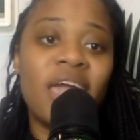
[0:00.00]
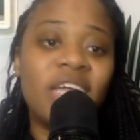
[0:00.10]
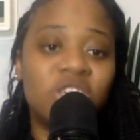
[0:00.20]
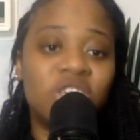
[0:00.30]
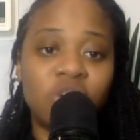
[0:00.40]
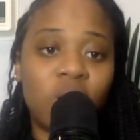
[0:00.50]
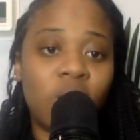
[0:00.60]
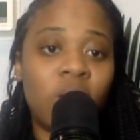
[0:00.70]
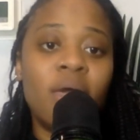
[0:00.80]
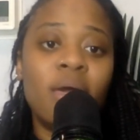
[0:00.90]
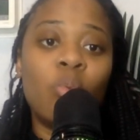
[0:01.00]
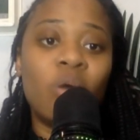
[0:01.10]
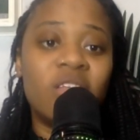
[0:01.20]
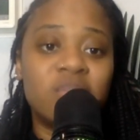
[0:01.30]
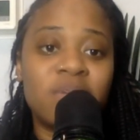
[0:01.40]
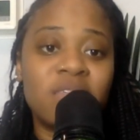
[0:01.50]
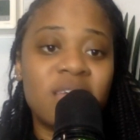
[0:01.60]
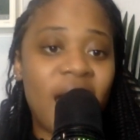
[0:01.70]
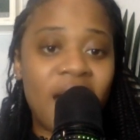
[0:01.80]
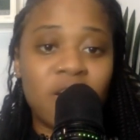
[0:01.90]
Asian Doll wanting to be
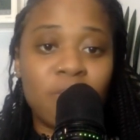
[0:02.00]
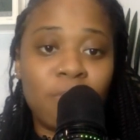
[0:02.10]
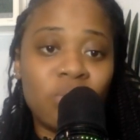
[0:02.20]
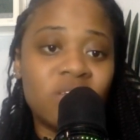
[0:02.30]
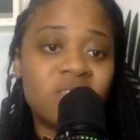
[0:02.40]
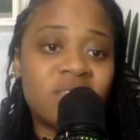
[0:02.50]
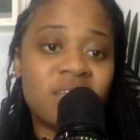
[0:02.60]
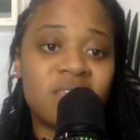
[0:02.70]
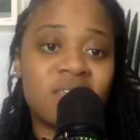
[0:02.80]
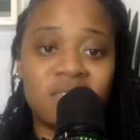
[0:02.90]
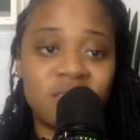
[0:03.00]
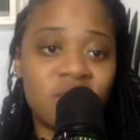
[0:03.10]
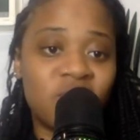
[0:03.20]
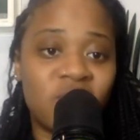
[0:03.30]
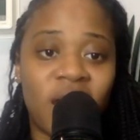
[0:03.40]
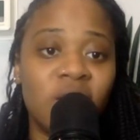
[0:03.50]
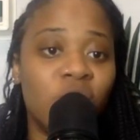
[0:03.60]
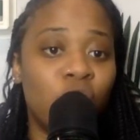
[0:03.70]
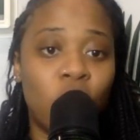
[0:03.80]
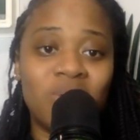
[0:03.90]
the added bonus that's into this fight.
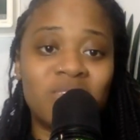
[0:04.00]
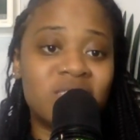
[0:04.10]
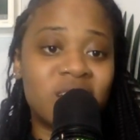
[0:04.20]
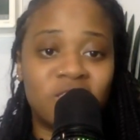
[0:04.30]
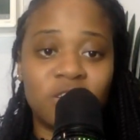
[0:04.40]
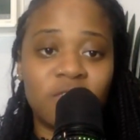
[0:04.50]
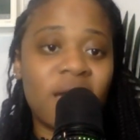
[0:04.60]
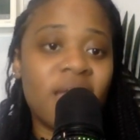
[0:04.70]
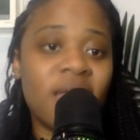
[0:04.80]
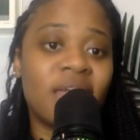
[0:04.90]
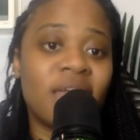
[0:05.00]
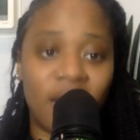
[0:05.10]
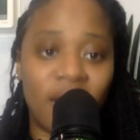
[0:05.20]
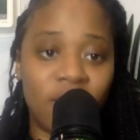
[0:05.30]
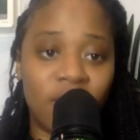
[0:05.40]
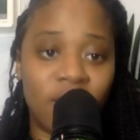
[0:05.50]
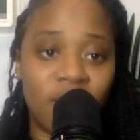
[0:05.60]
No, it's not your fight. Get out of it.